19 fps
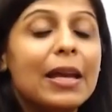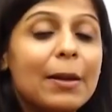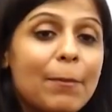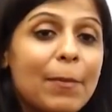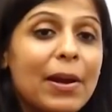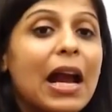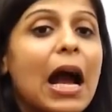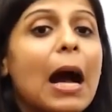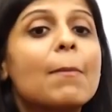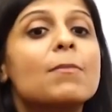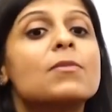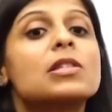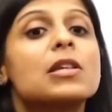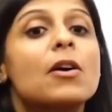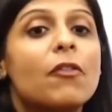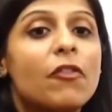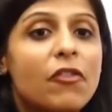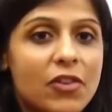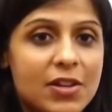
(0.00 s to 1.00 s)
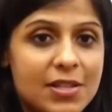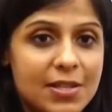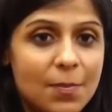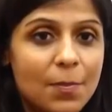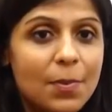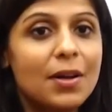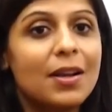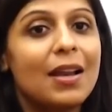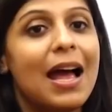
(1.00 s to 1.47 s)
it becomes
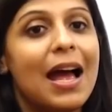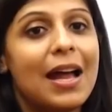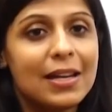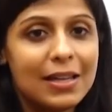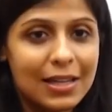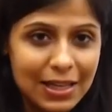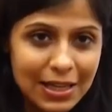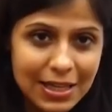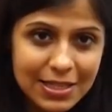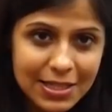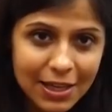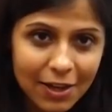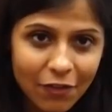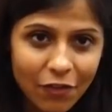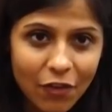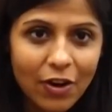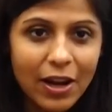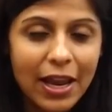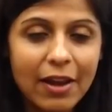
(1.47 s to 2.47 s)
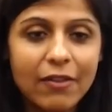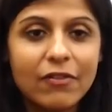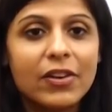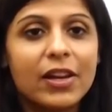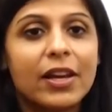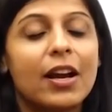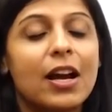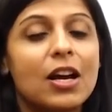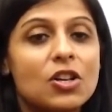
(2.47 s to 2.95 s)
feasible and easy for
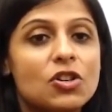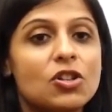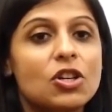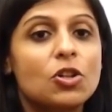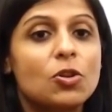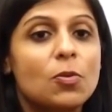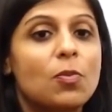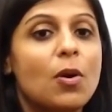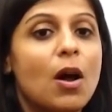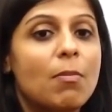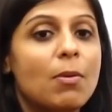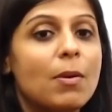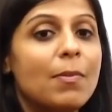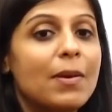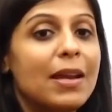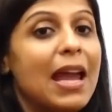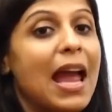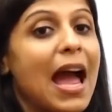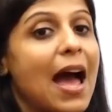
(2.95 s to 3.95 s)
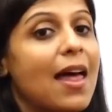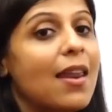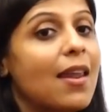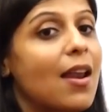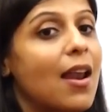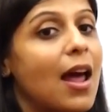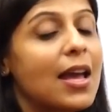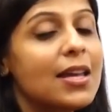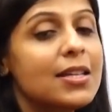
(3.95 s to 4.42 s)
every country to probably
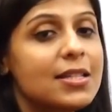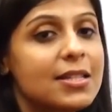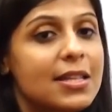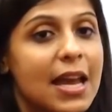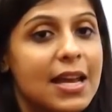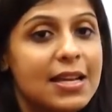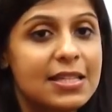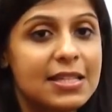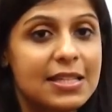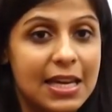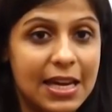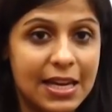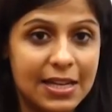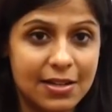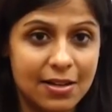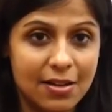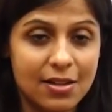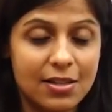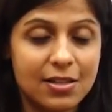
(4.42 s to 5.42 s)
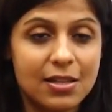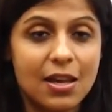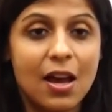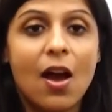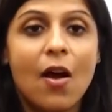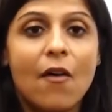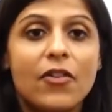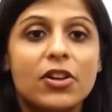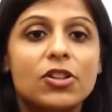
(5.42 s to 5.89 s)
analyze their status
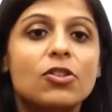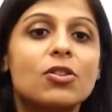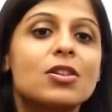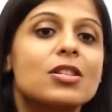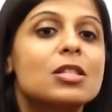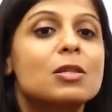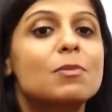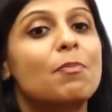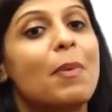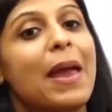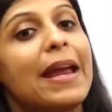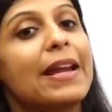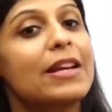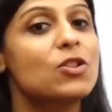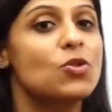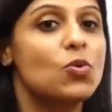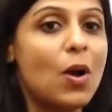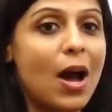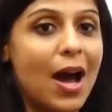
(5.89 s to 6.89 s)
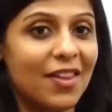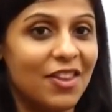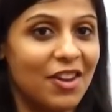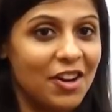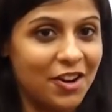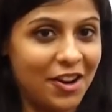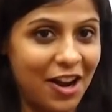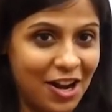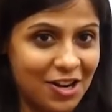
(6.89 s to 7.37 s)
with respect to other